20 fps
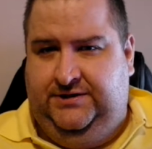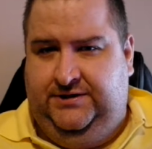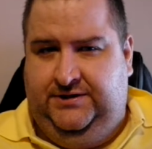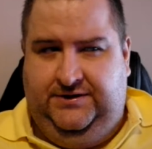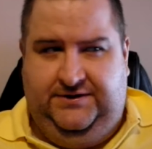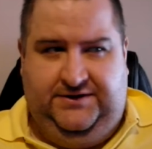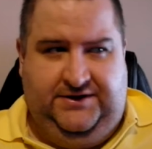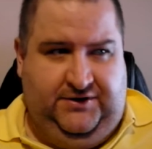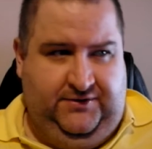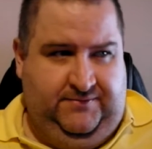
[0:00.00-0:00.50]

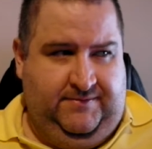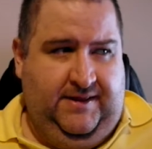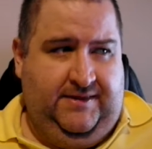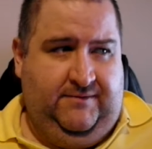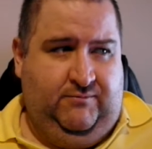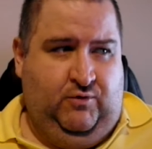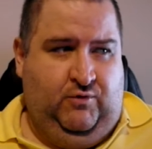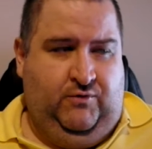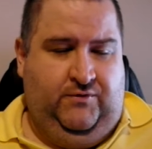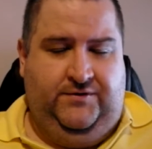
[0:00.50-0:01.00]
the new
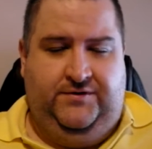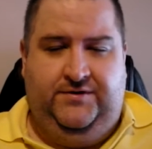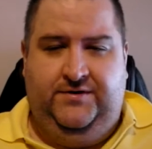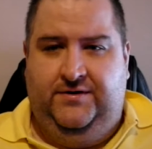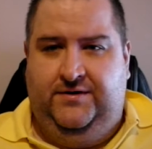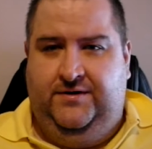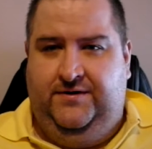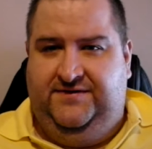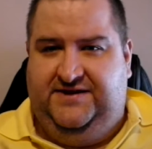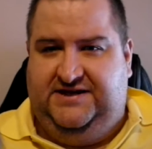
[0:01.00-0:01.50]
motherboard,
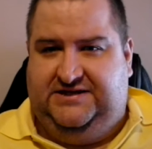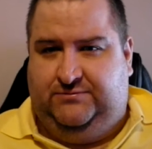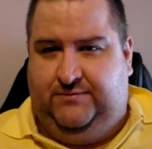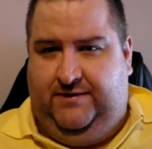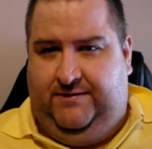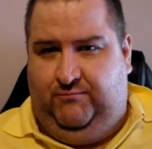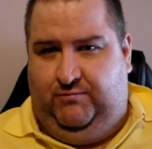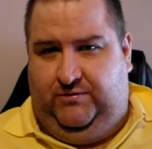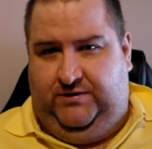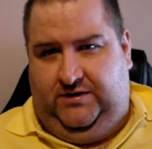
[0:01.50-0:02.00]
this RAM
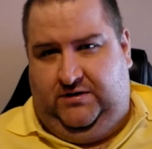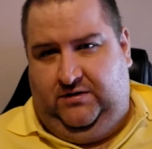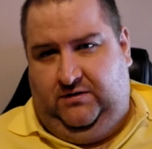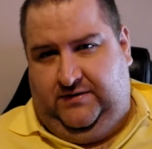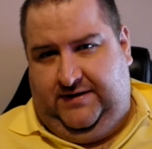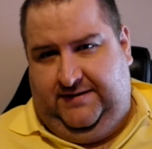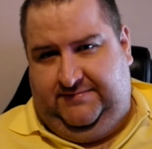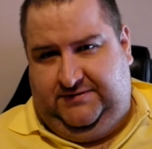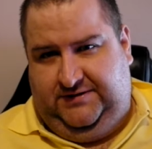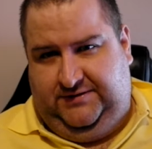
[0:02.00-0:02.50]
wouldn't clock
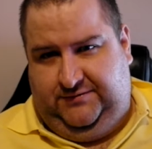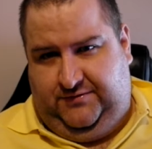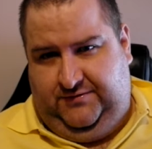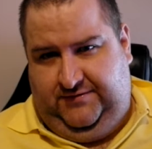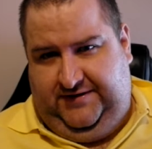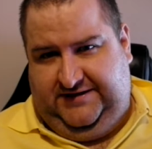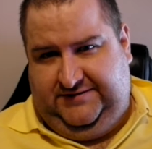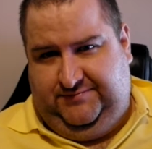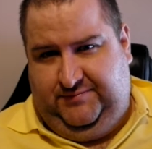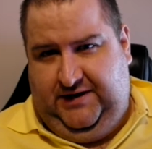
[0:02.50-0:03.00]
up to the correct
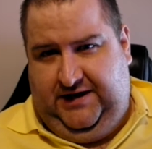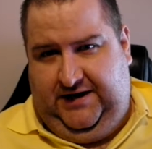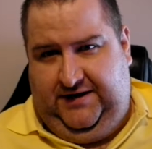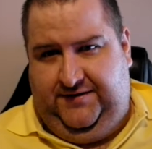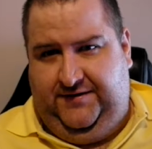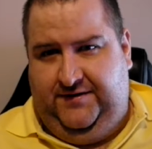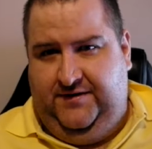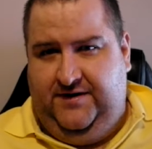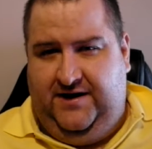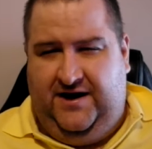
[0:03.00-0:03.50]
speed.
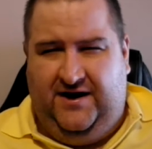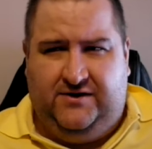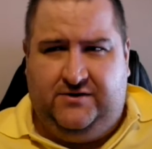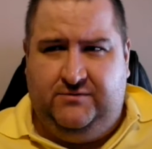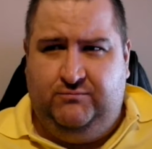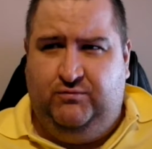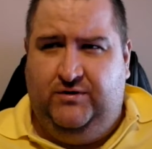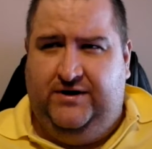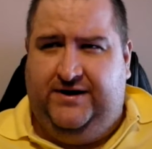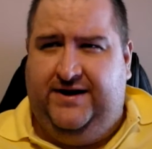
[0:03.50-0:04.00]
And I couldn't
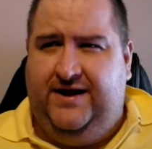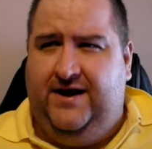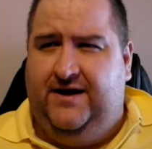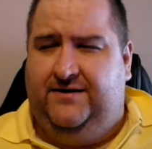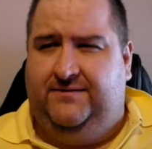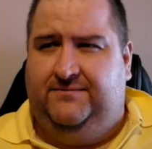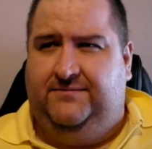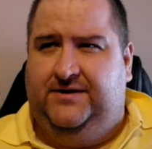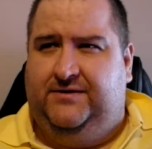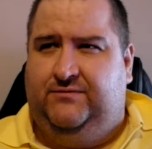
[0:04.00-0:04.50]
work it out. I'm
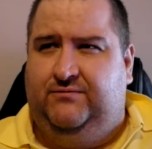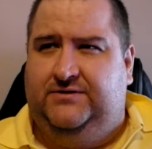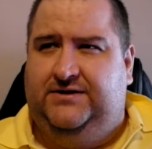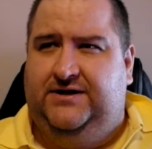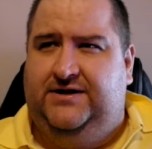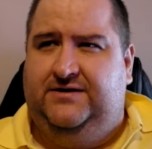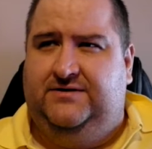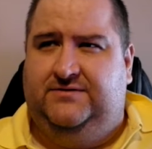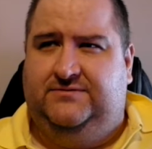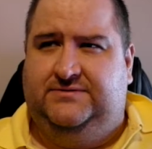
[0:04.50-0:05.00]
like, what the
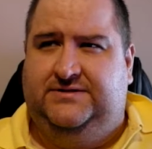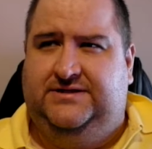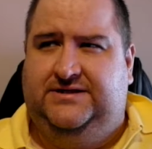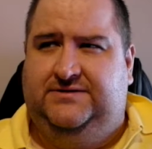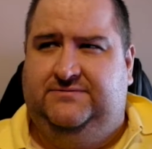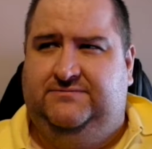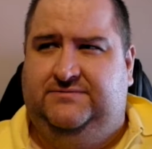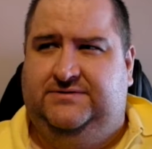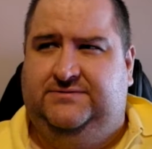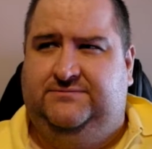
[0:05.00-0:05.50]
hell?
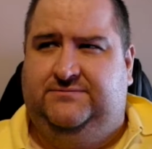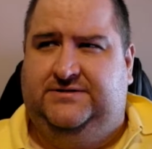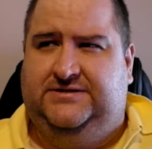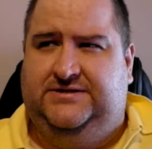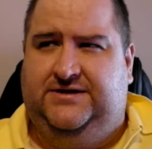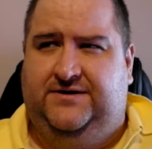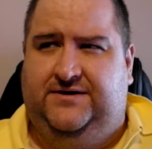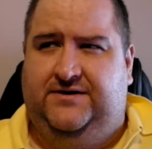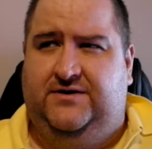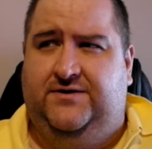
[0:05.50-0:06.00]
What's
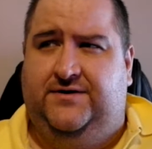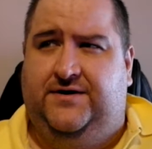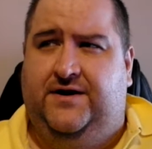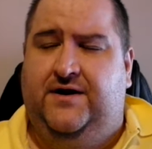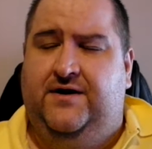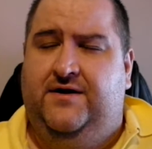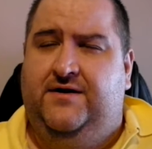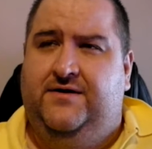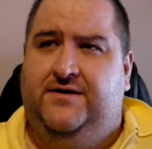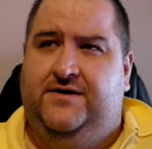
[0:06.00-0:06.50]
going on?
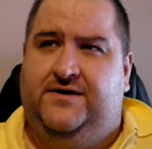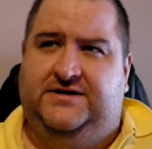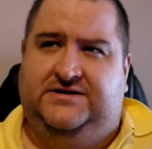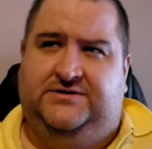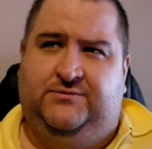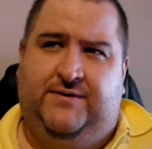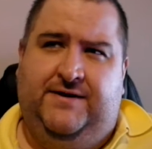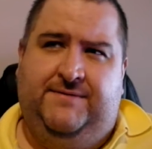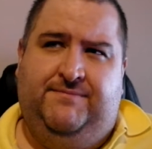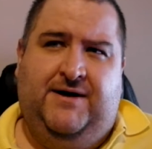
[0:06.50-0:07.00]
Because the
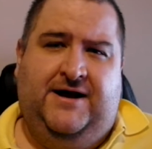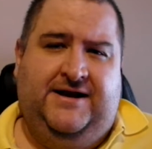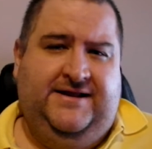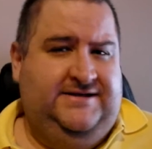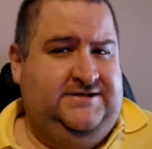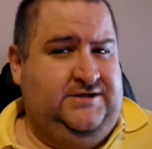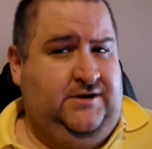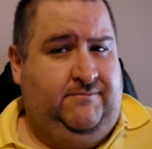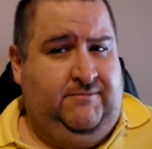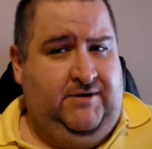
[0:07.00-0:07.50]
weird part is,
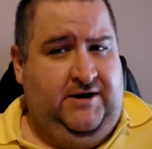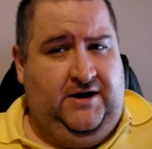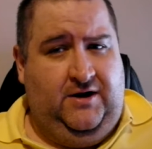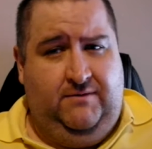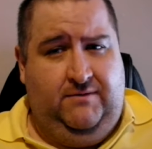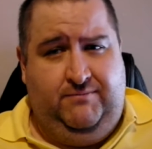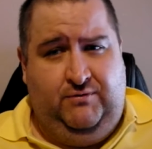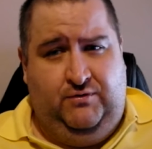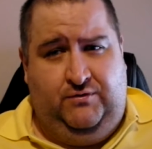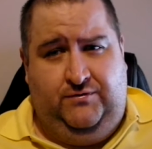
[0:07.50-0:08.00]
on my old
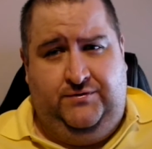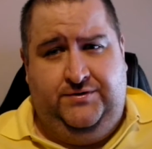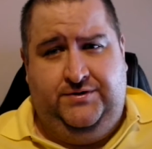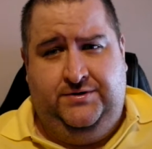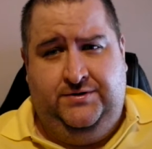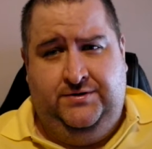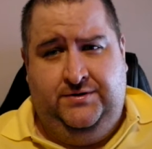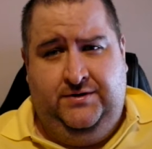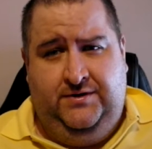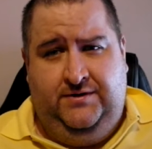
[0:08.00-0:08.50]
board
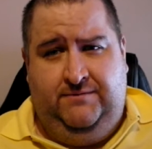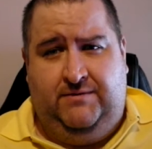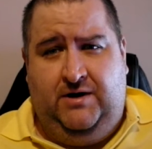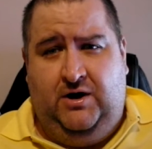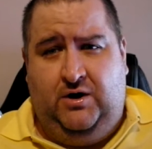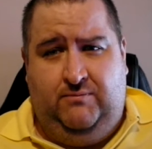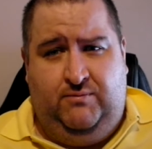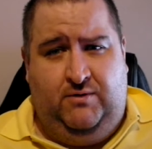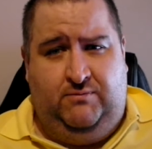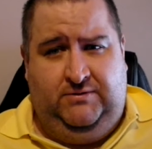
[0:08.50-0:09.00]

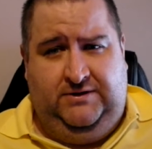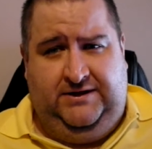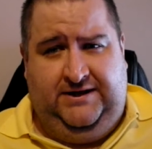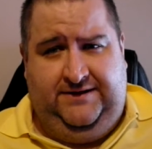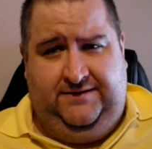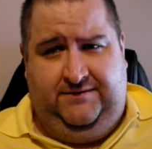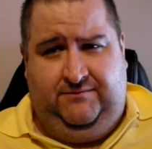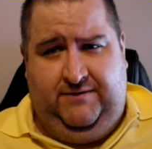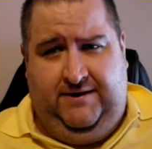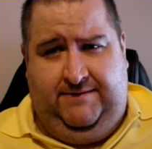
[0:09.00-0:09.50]
would let
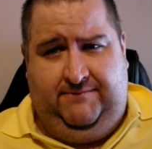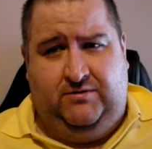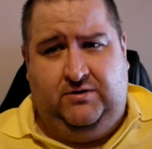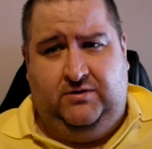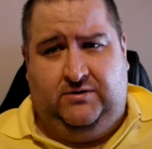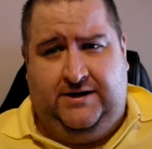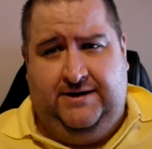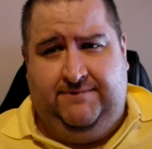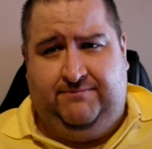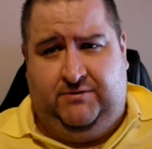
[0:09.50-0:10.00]
the RAM
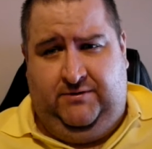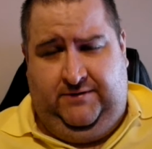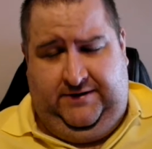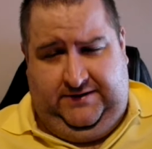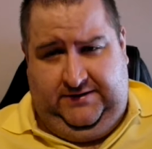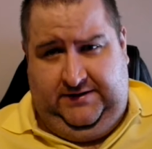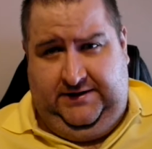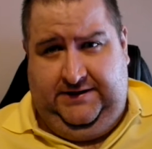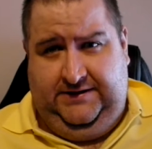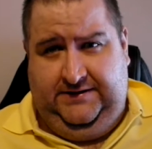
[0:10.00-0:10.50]
clock up
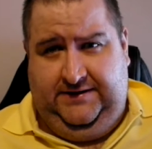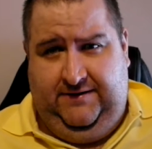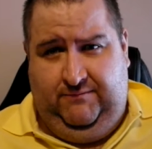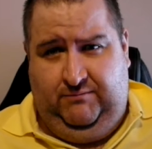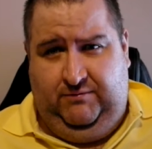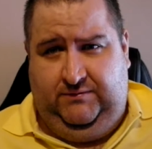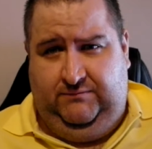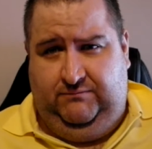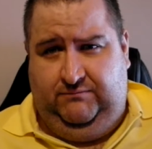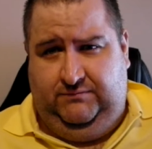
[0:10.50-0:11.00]
correctly. It would
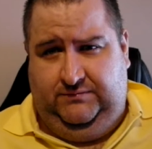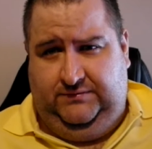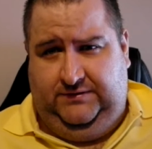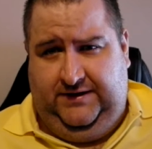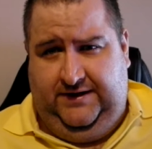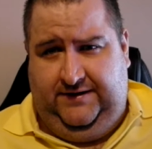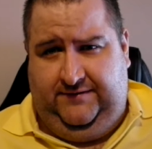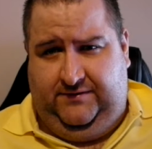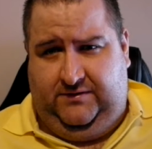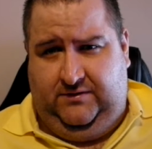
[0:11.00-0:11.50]

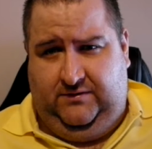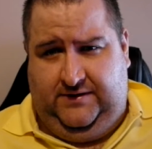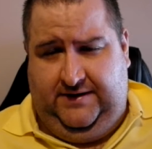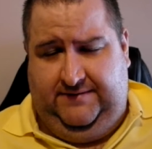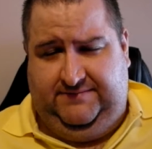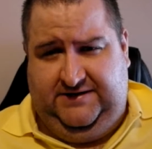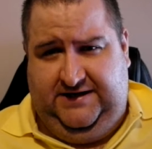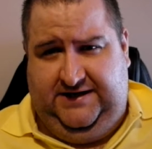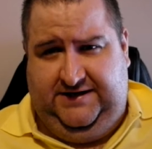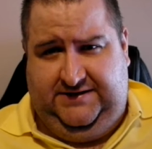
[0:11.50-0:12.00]
let it clock up
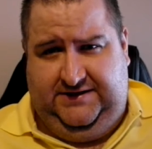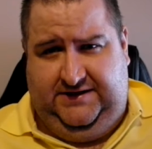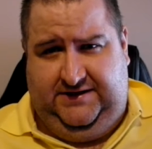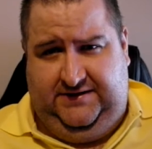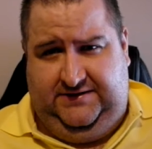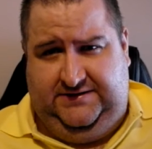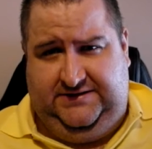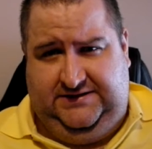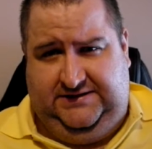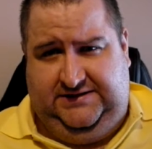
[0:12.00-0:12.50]
to
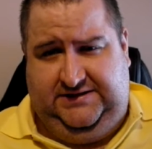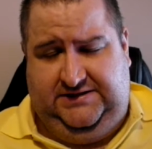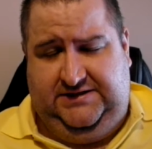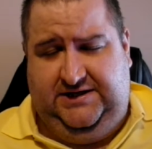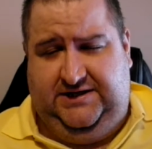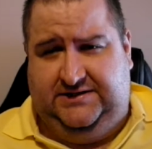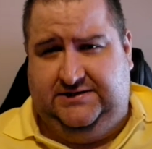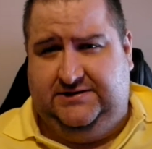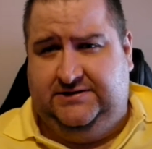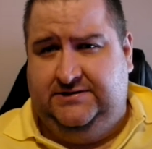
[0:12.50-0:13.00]

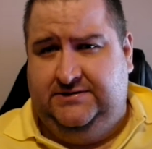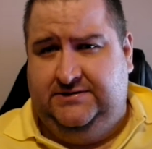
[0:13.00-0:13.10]
1866.